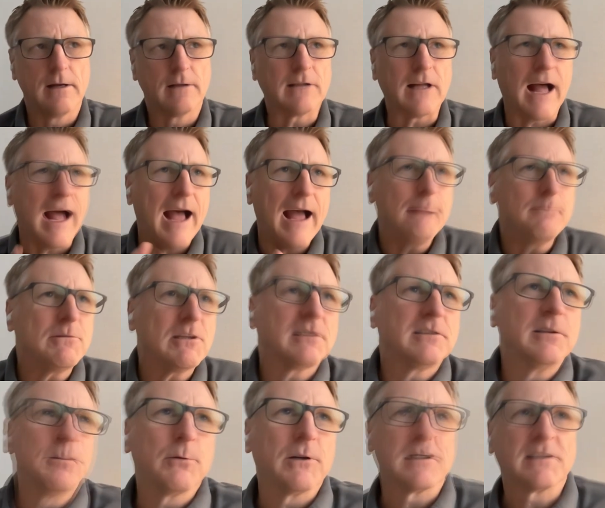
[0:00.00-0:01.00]
So I'm
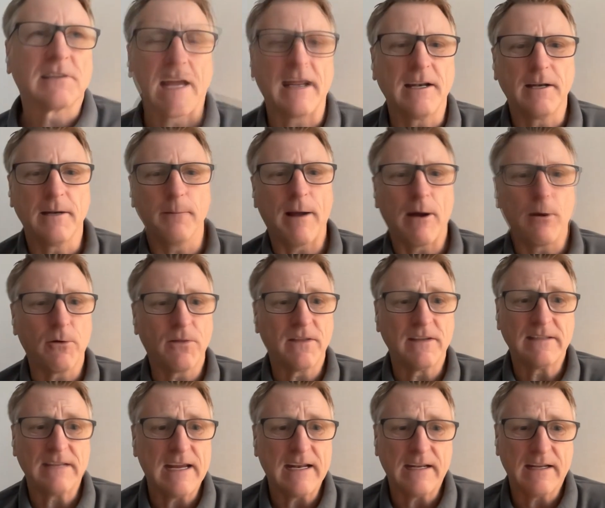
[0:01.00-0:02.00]
just super excited about what
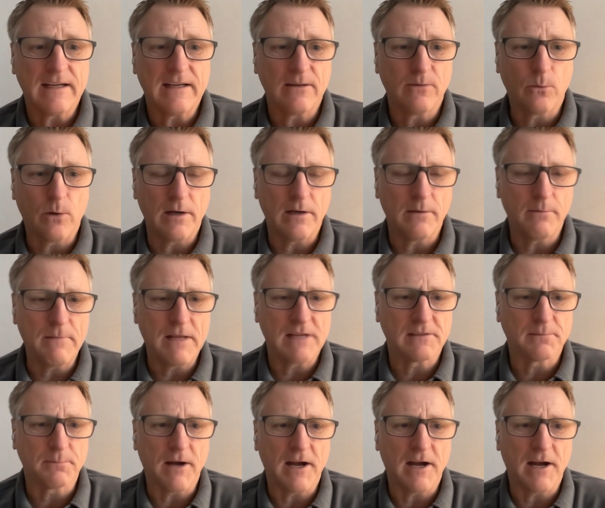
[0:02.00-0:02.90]
the data and what it makes